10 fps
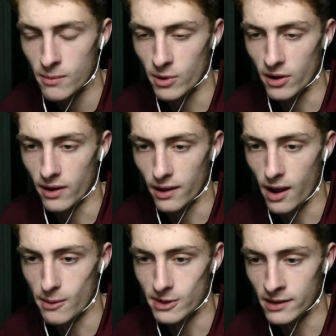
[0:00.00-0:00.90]
But
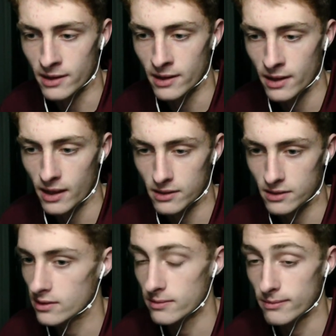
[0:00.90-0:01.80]
I mean,
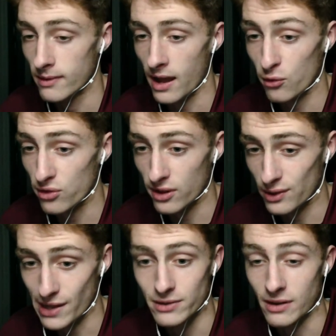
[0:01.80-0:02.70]
I don't
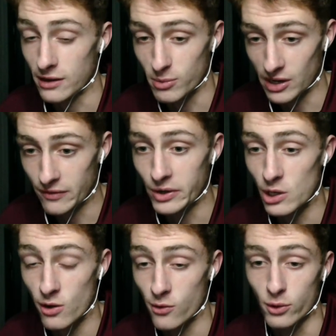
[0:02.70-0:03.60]
think that's as big of a
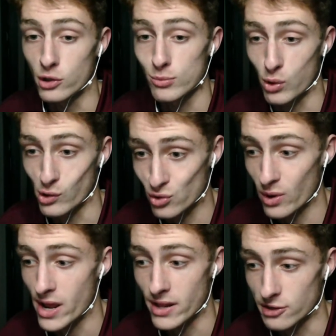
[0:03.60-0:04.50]
deal if you're just
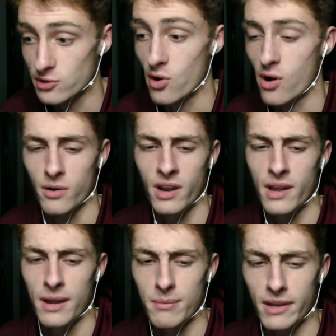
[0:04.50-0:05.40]
portraying the song
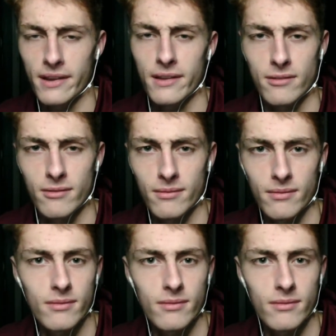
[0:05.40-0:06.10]
being